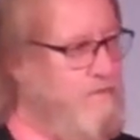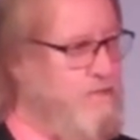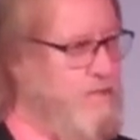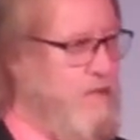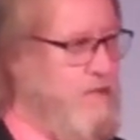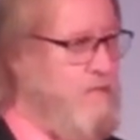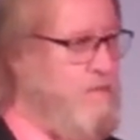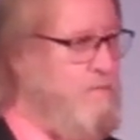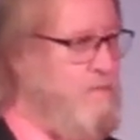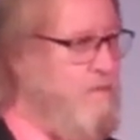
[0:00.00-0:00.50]
to
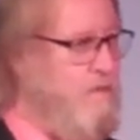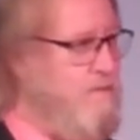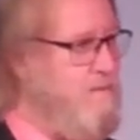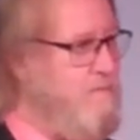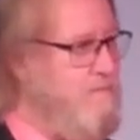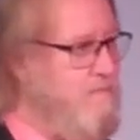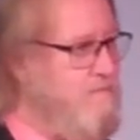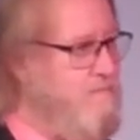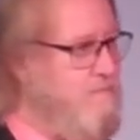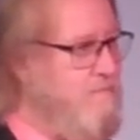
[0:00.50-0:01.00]
judgment
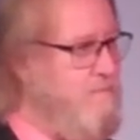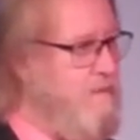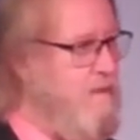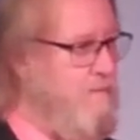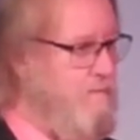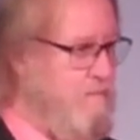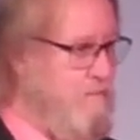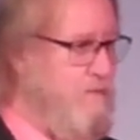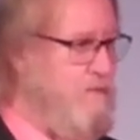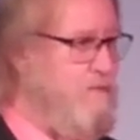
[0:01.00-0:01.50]

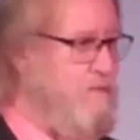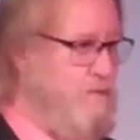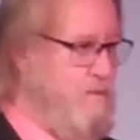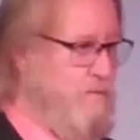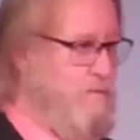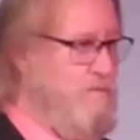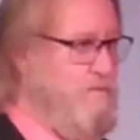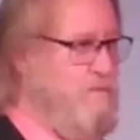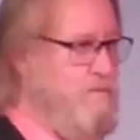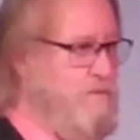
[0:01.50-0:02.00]
if we
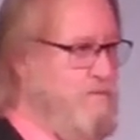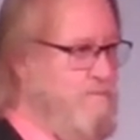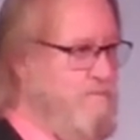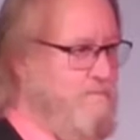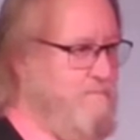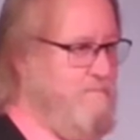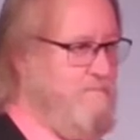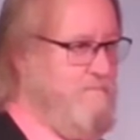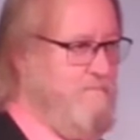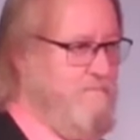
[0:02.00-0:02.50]
choose.
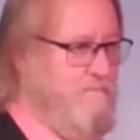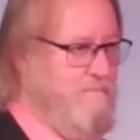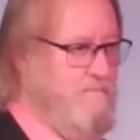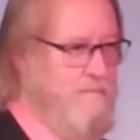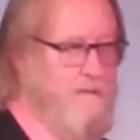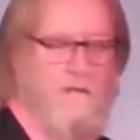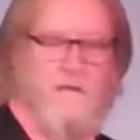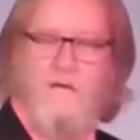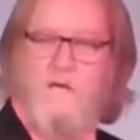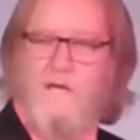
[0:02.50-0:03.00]

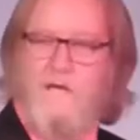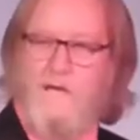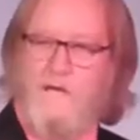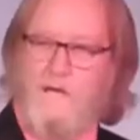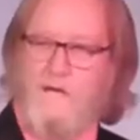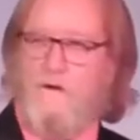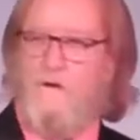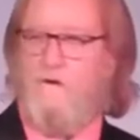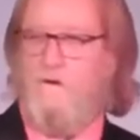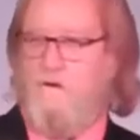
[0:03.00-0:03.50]

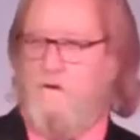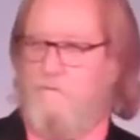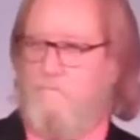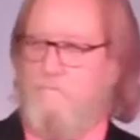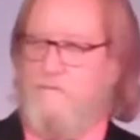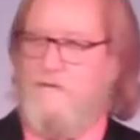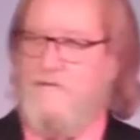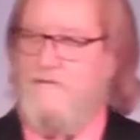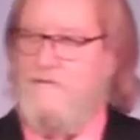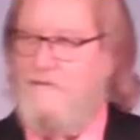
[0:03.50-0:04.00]
It
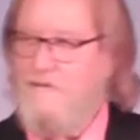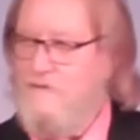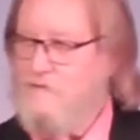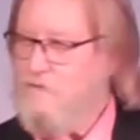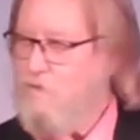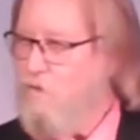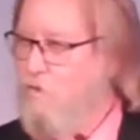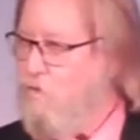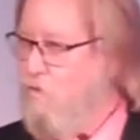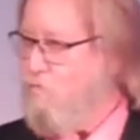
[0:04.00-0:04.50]
could be that
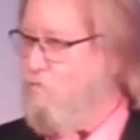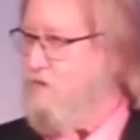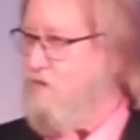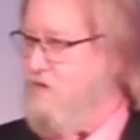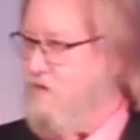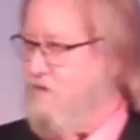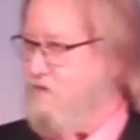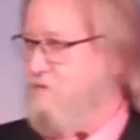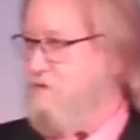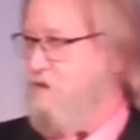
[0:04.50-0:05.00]
it's
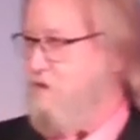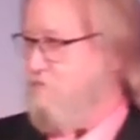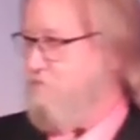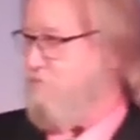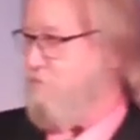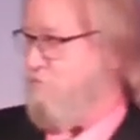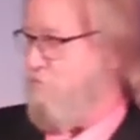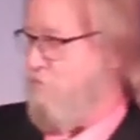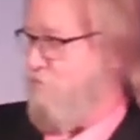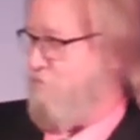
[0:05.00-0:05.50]
horribly
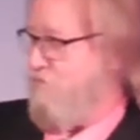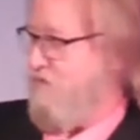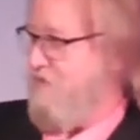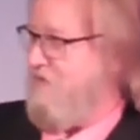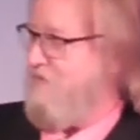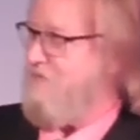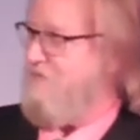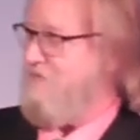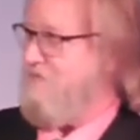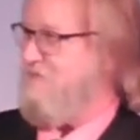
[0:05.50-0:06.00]
uncomfortable
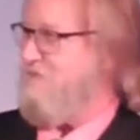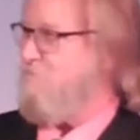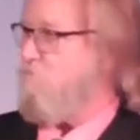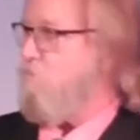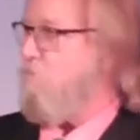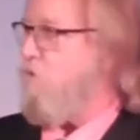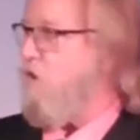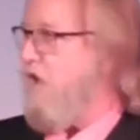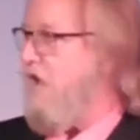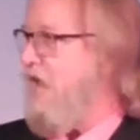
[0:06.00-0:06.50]
because it's
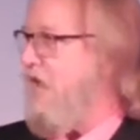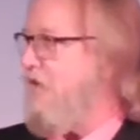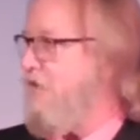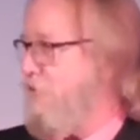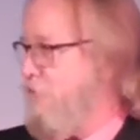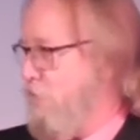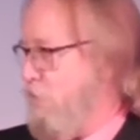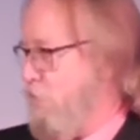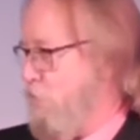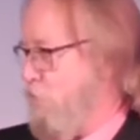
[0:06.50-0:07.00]

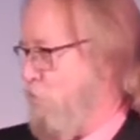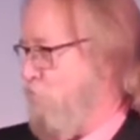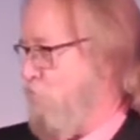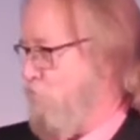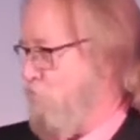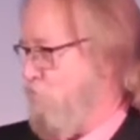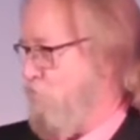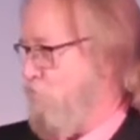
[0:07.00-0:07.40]
brand new.